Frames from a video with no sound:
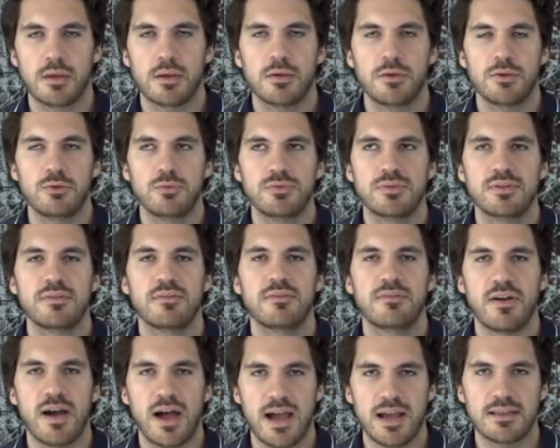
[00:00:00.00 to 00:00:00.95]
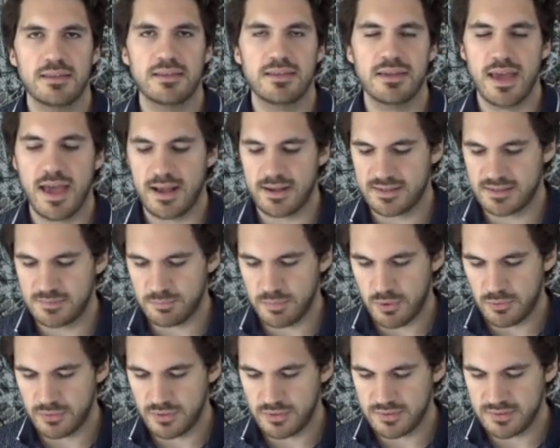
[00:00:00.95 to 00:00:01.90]
you divide the
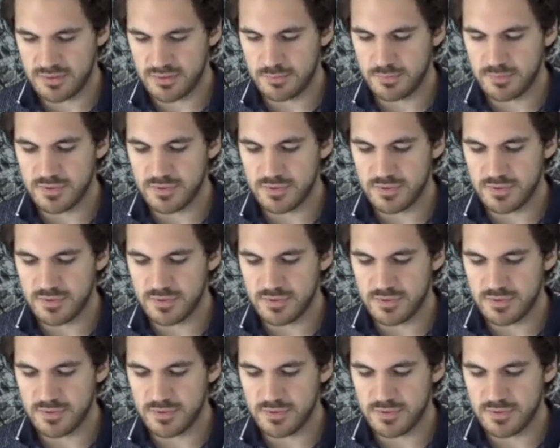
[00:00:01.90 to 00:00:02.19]
exponents.